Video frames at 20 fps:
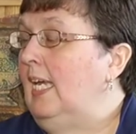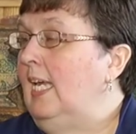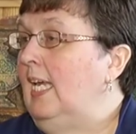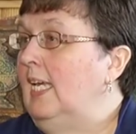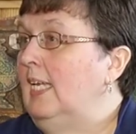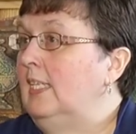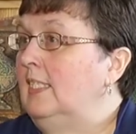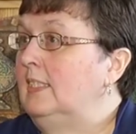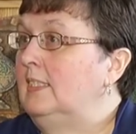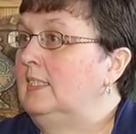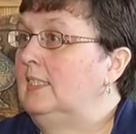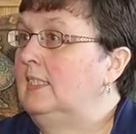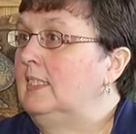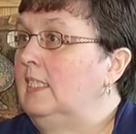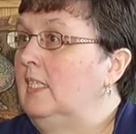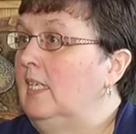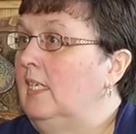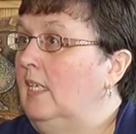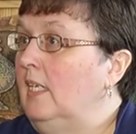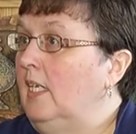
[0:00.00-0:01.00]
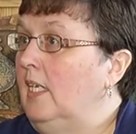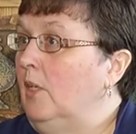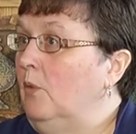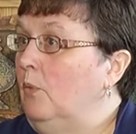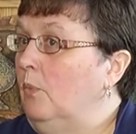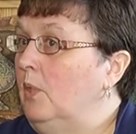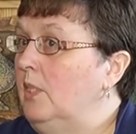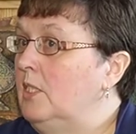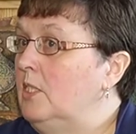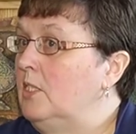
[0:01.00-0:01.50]
and it
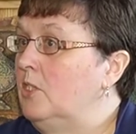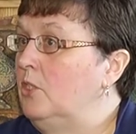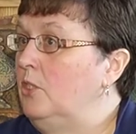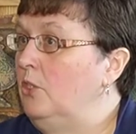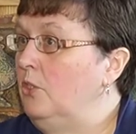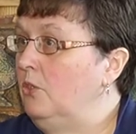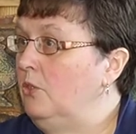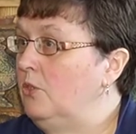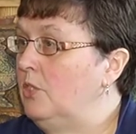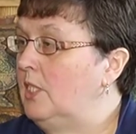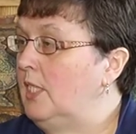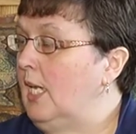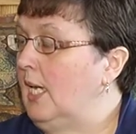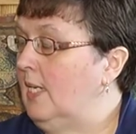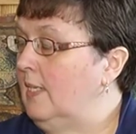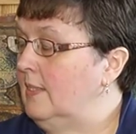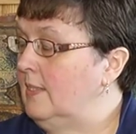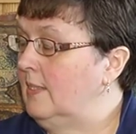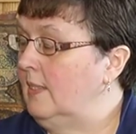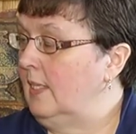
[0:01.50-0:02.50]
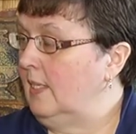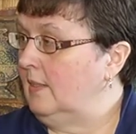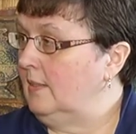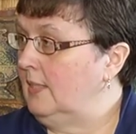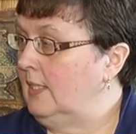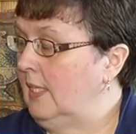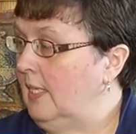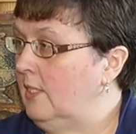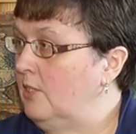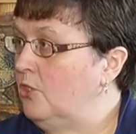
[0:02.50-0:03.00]
was used as an
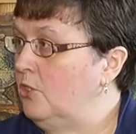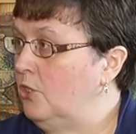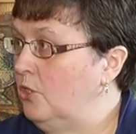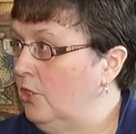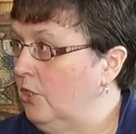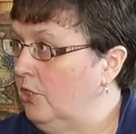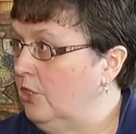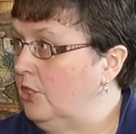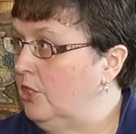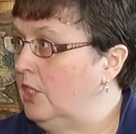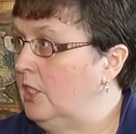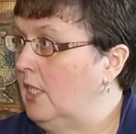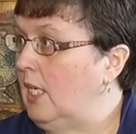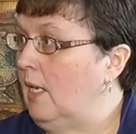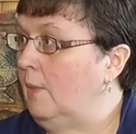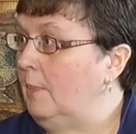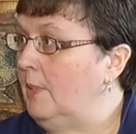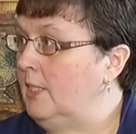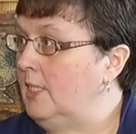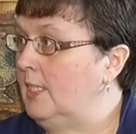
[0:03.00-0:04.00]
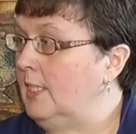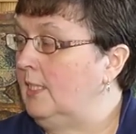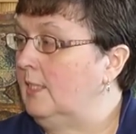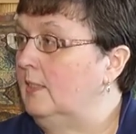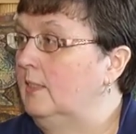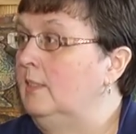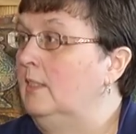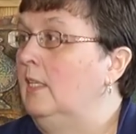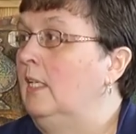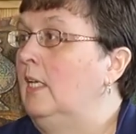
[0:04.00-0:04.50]
LDS church up
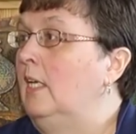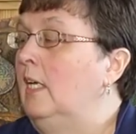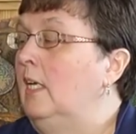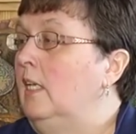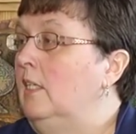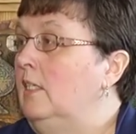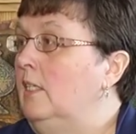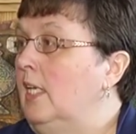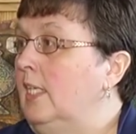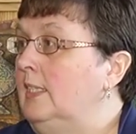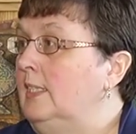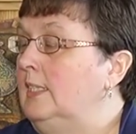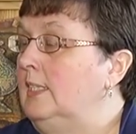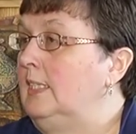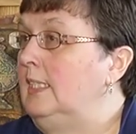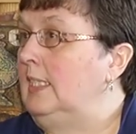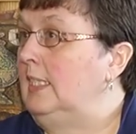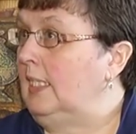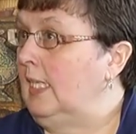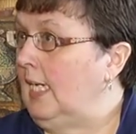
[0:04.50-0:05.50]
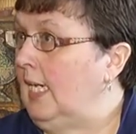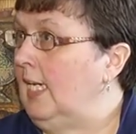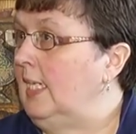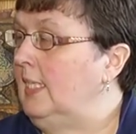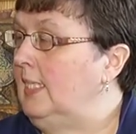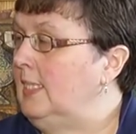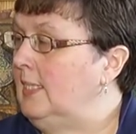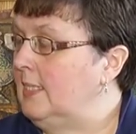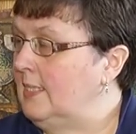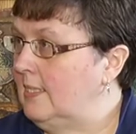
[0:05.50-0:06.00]
until
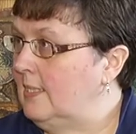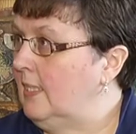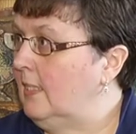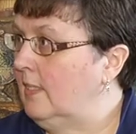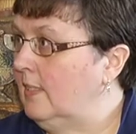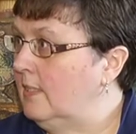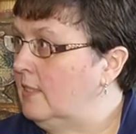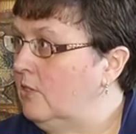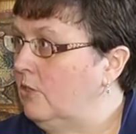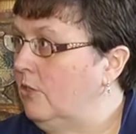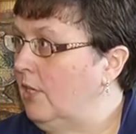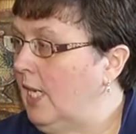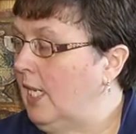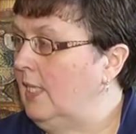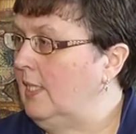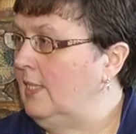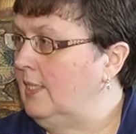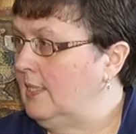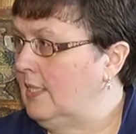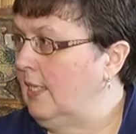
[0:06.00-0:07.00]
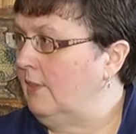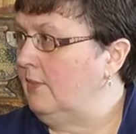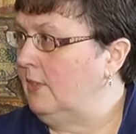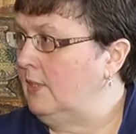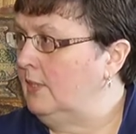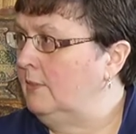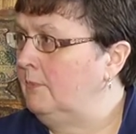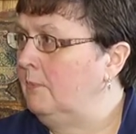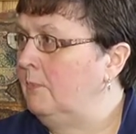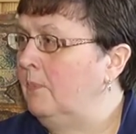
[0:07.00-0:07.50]
1986 or
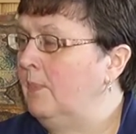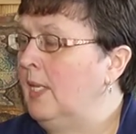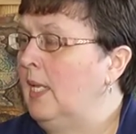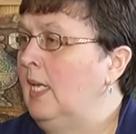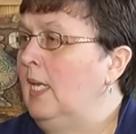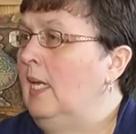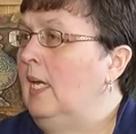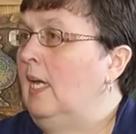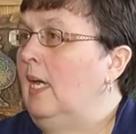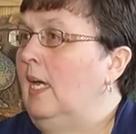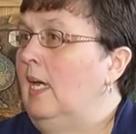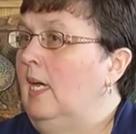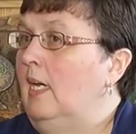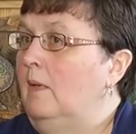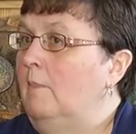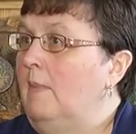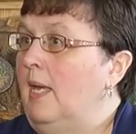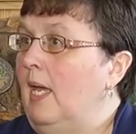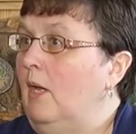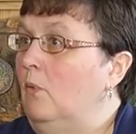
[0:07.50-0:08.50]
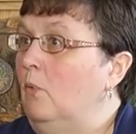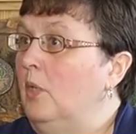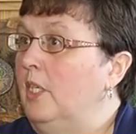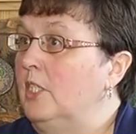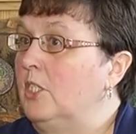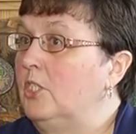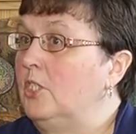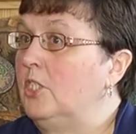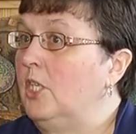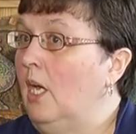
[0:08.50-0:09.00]
87. At
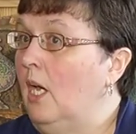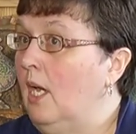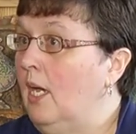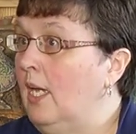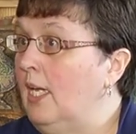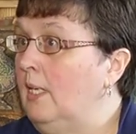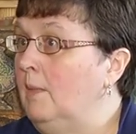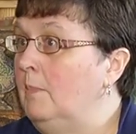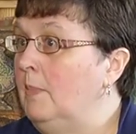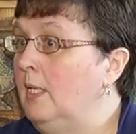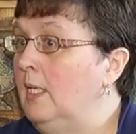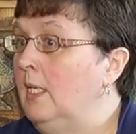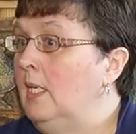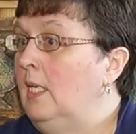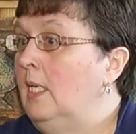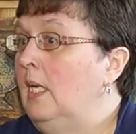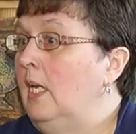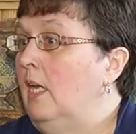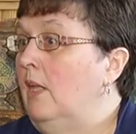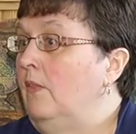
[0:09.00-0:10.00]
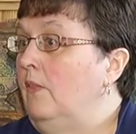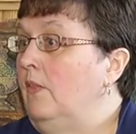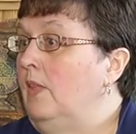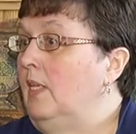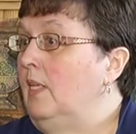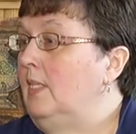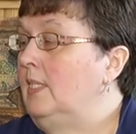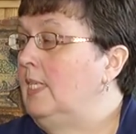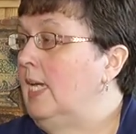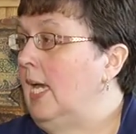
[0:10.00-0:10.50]
which time
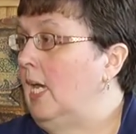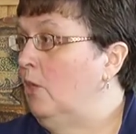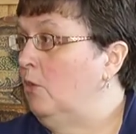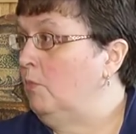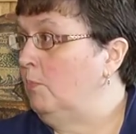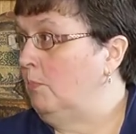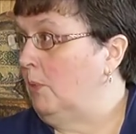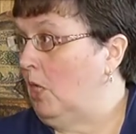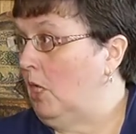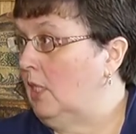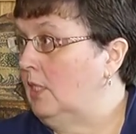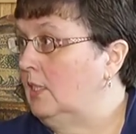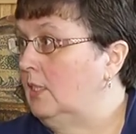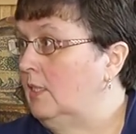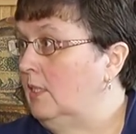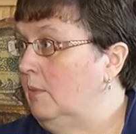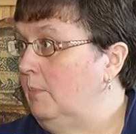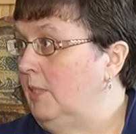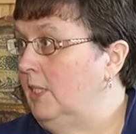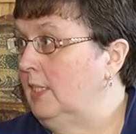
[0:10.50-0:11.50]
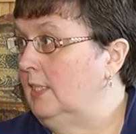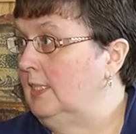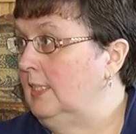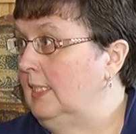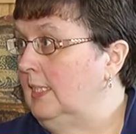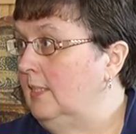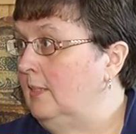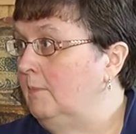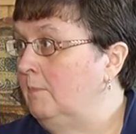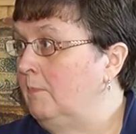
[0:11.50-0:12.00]
the town bought the
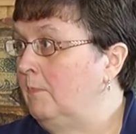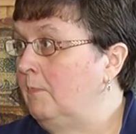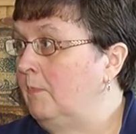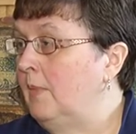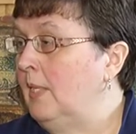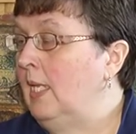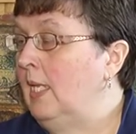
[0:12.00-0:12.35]
building